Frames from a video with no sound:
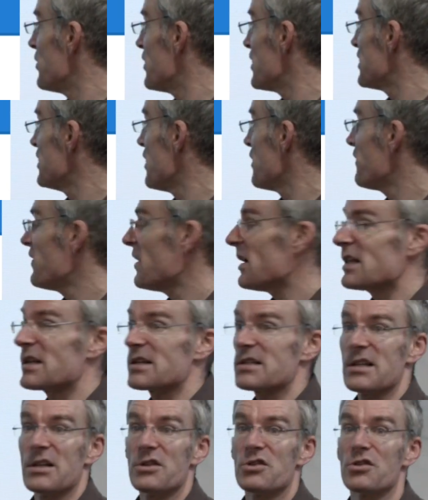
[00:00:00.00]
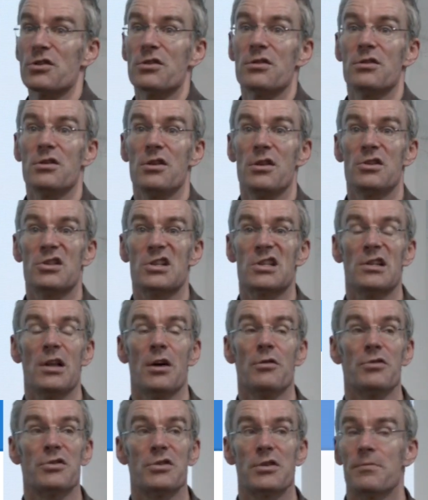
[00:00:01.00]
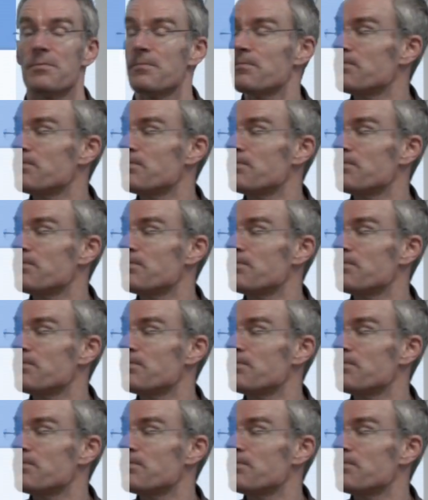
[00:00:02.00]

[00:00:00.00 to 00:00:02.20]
but there's no file extension. It just loads.